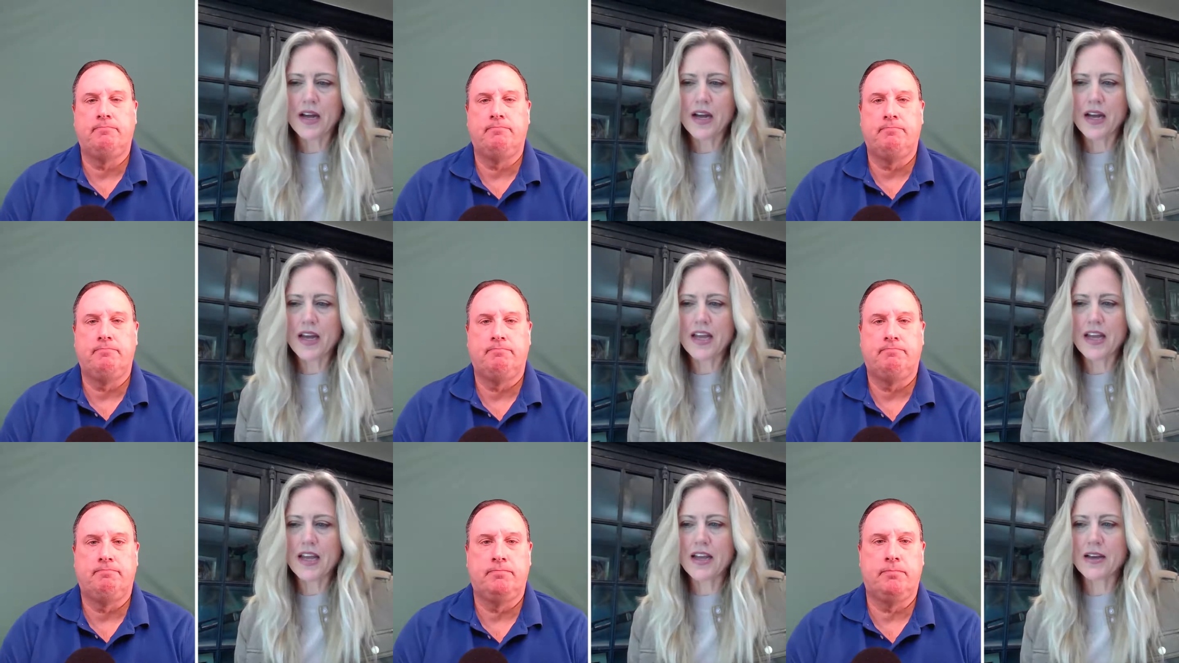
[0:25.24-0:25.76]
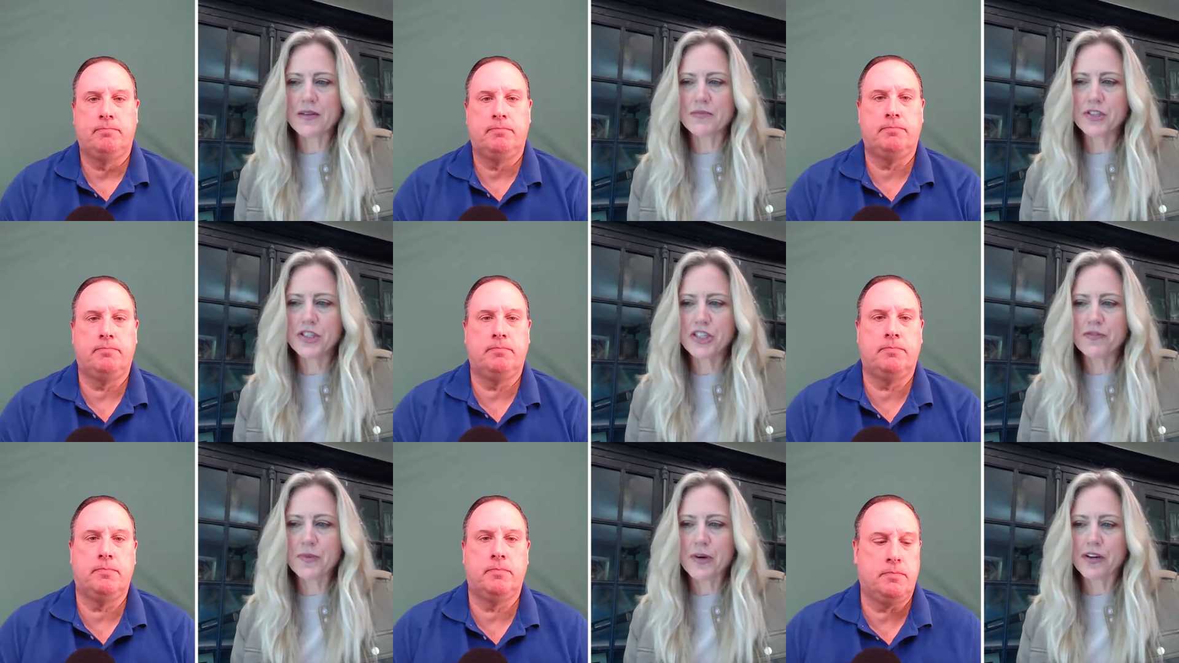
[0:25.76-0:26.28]
Speaker 1: I
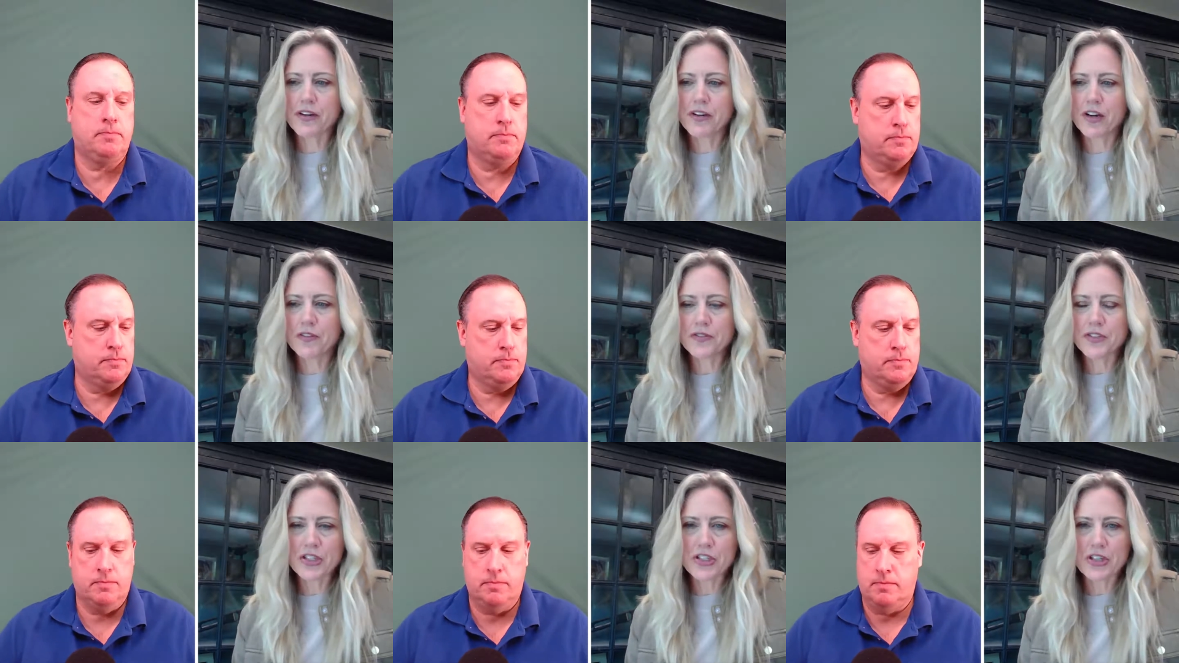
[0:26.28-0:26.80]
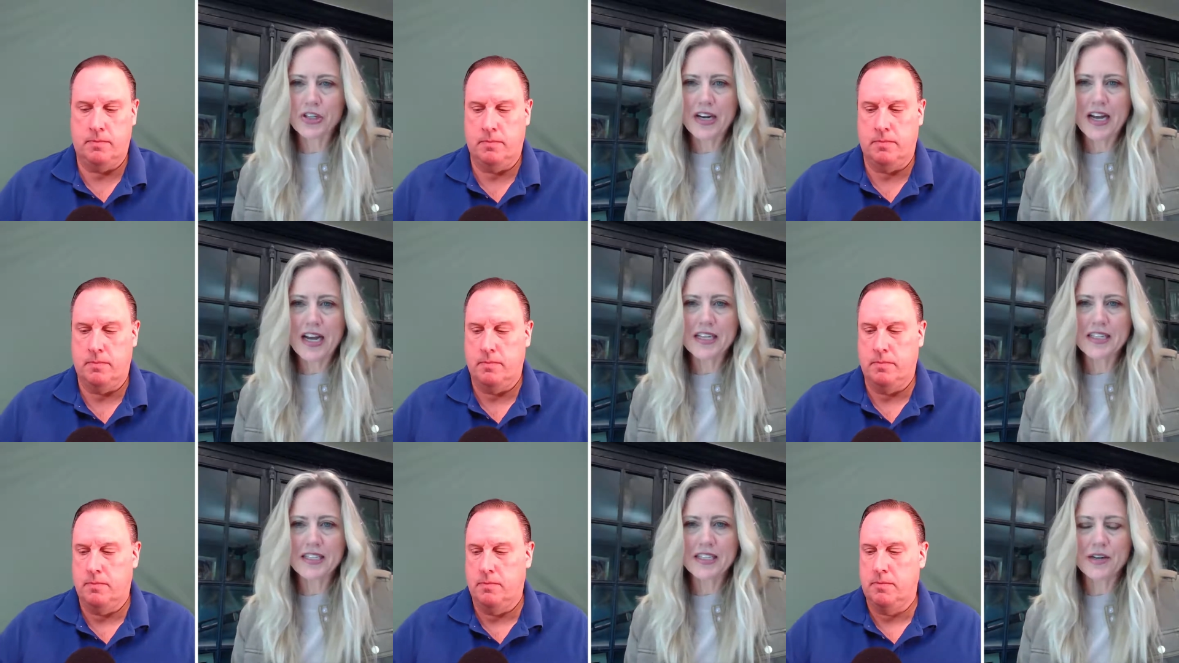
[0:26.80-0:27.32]
am the chief marketing
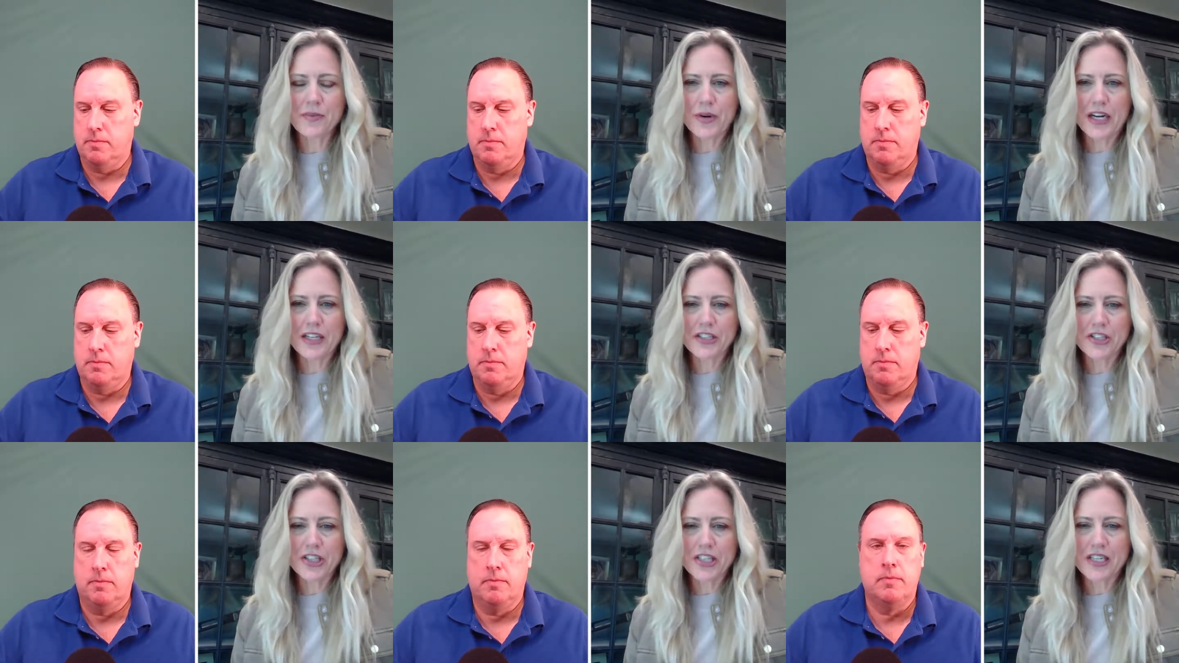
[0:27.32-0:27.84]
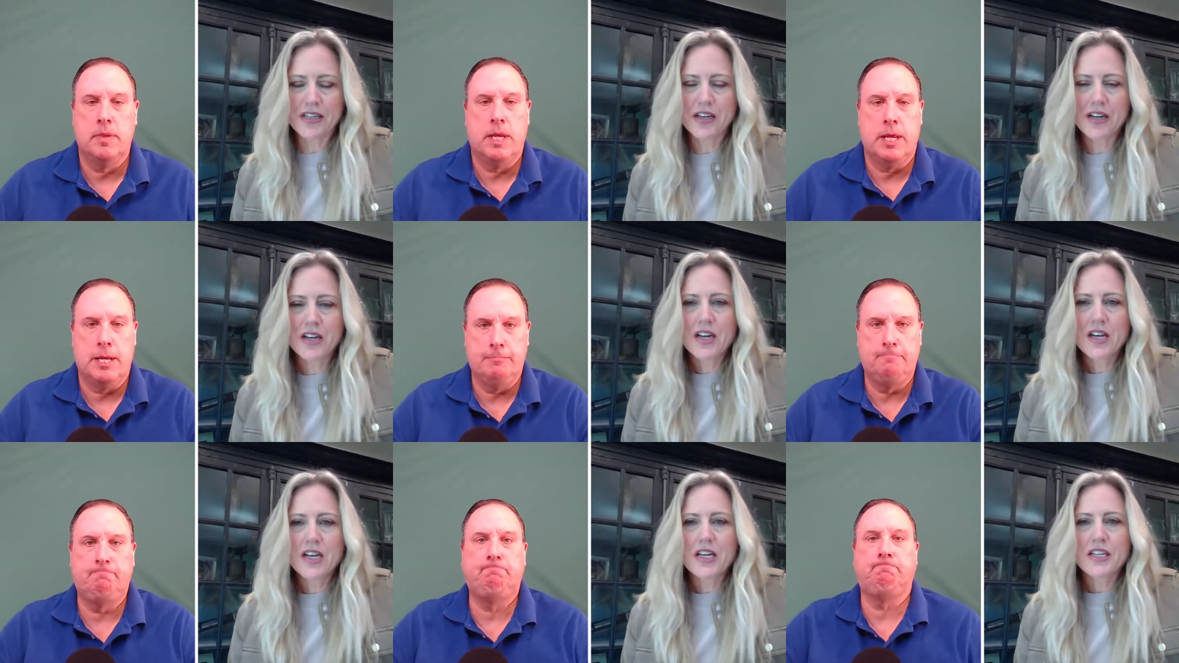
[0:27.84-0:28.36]
officer at Dun and
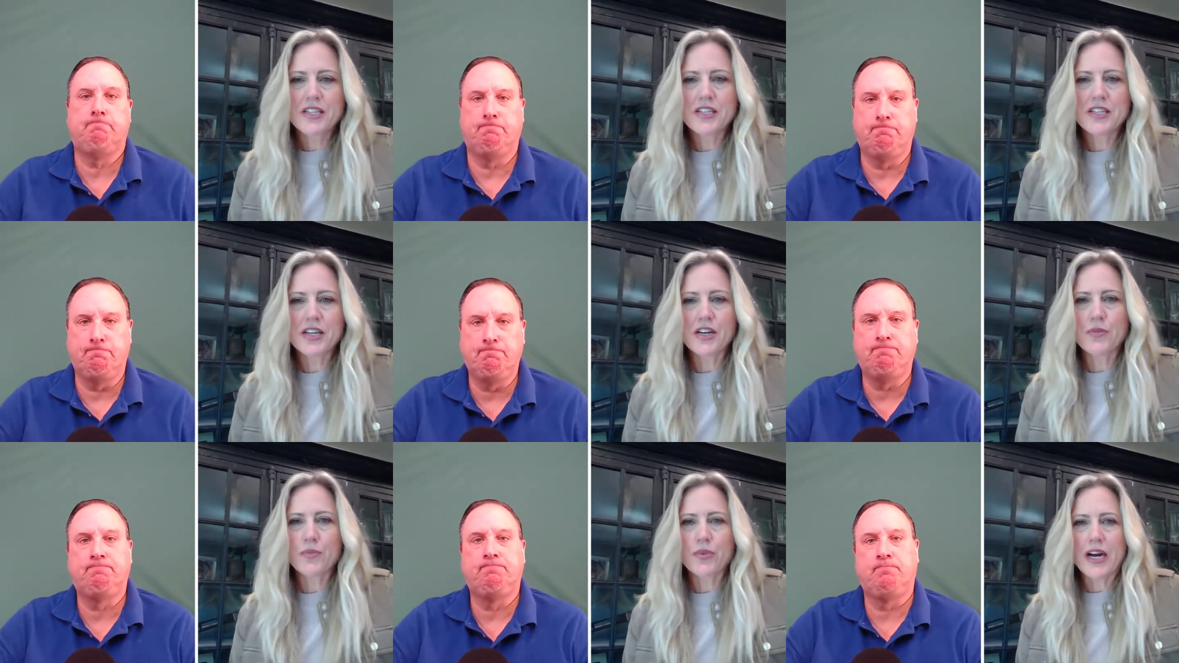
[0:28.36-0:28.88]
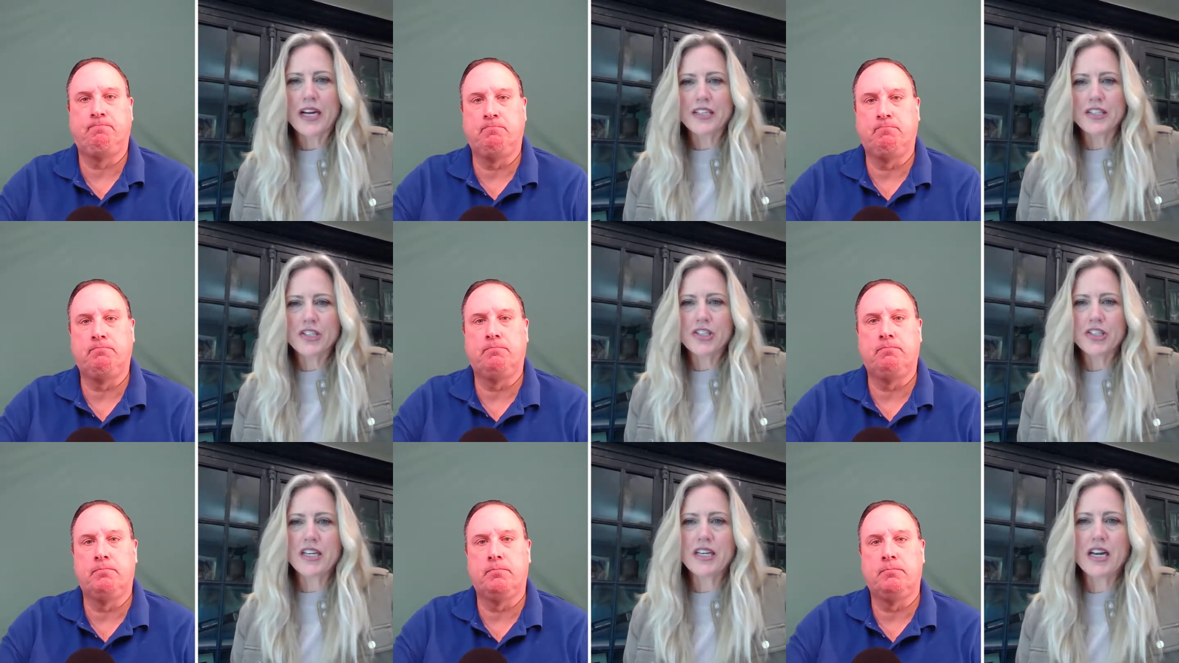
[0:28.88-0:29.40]
Bradstreet. Dun and
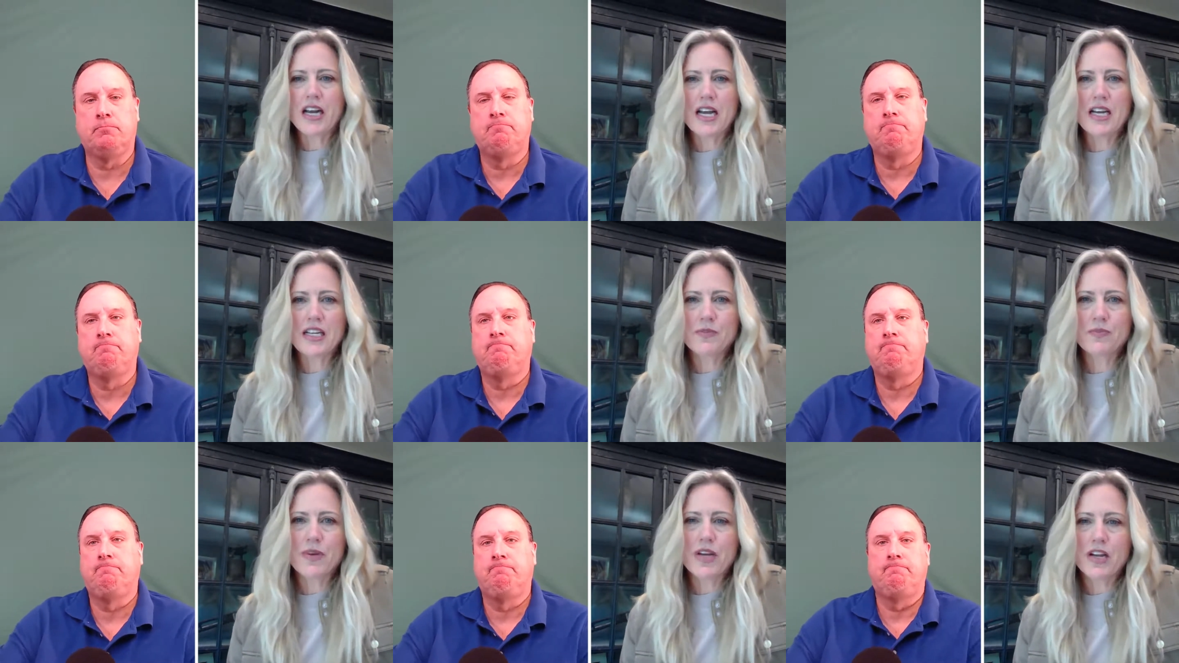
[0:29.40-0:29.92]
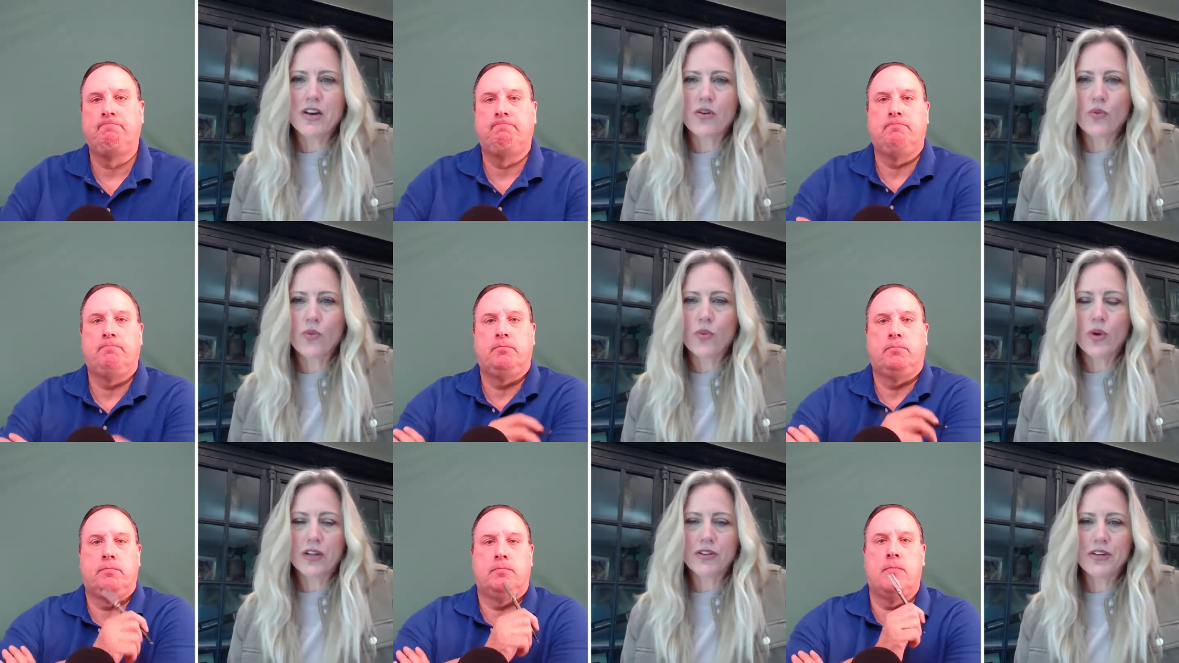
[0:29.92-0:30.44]
Bradstreet has
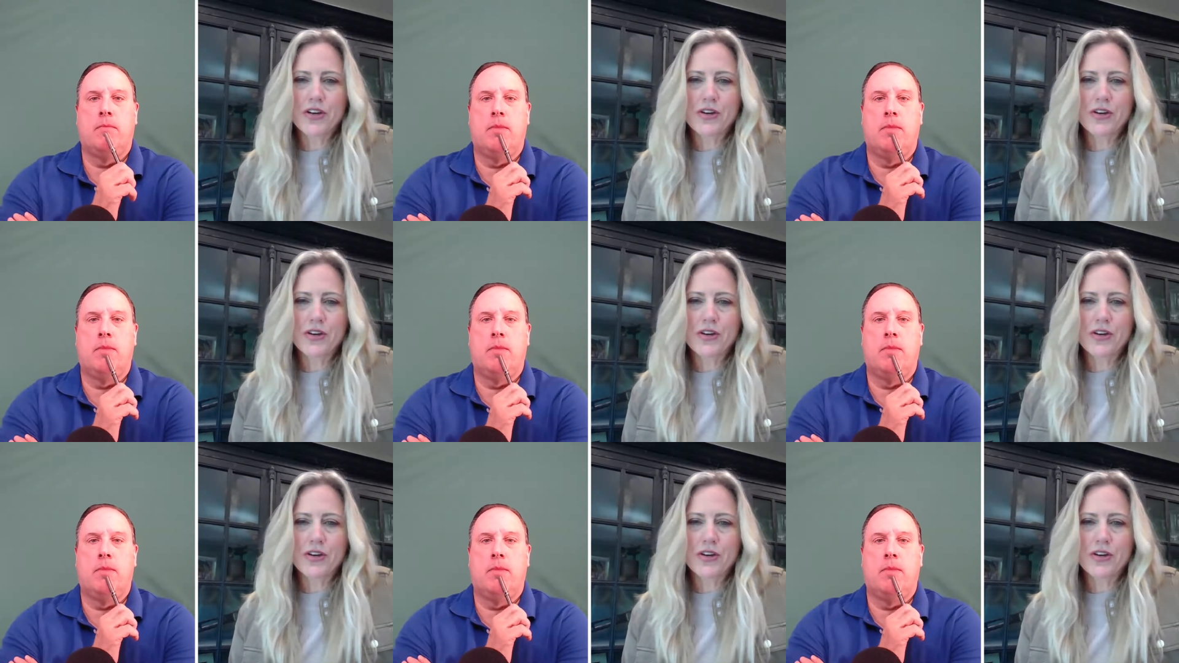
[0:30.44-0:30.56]
been well